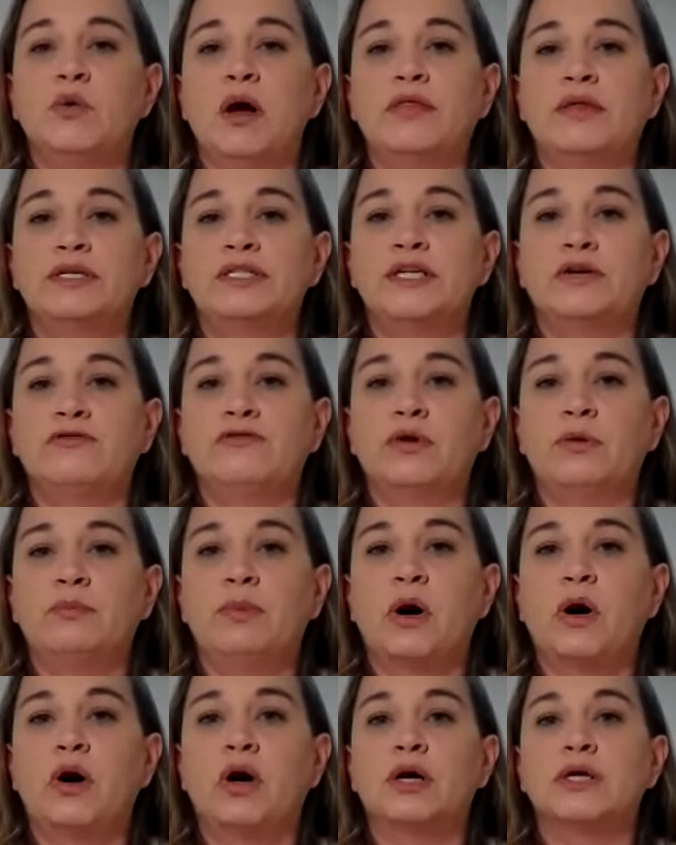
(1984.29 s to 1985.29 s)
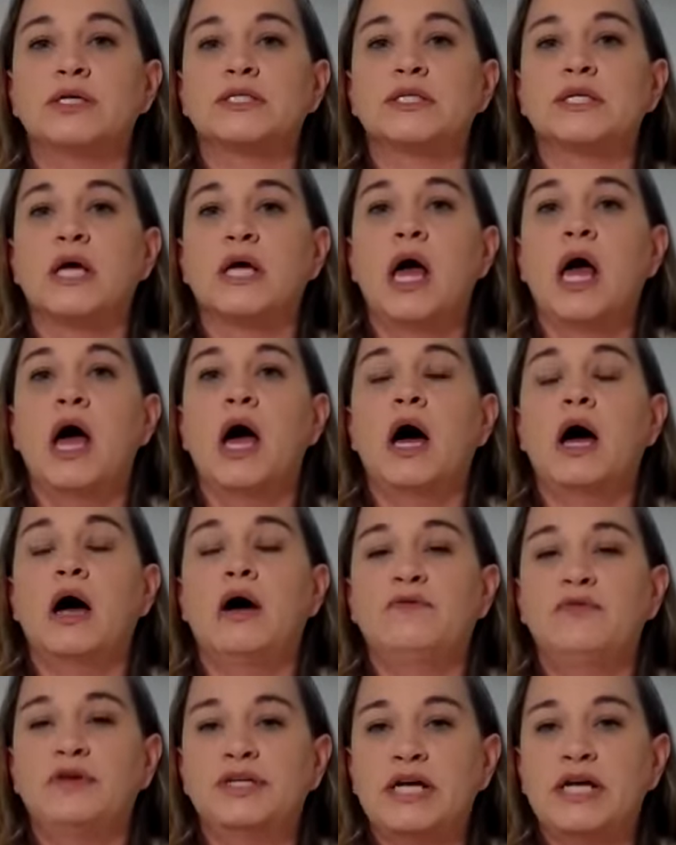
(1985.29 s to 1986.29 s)
on the different parts
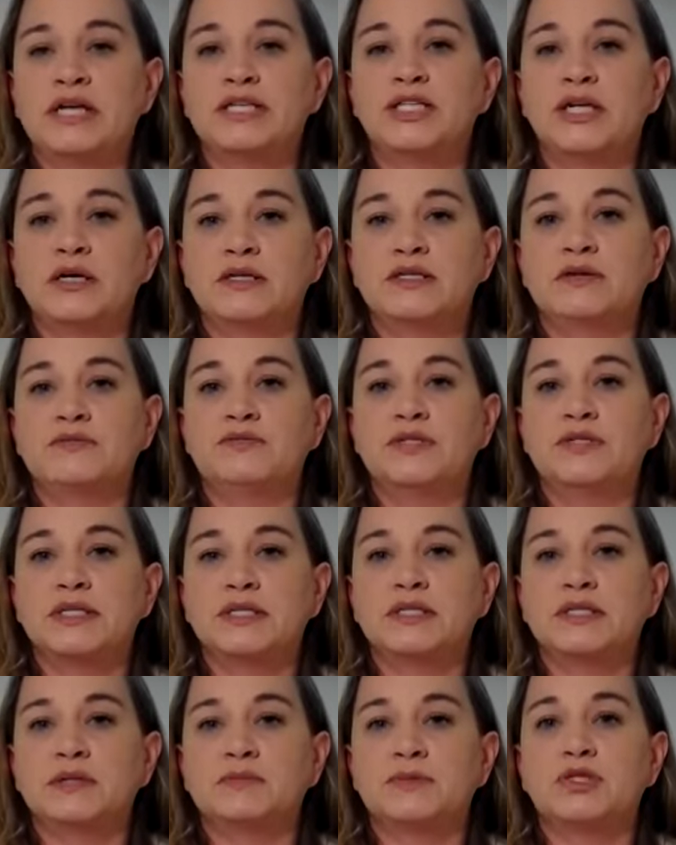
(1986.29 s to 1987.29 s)
of the digestive system.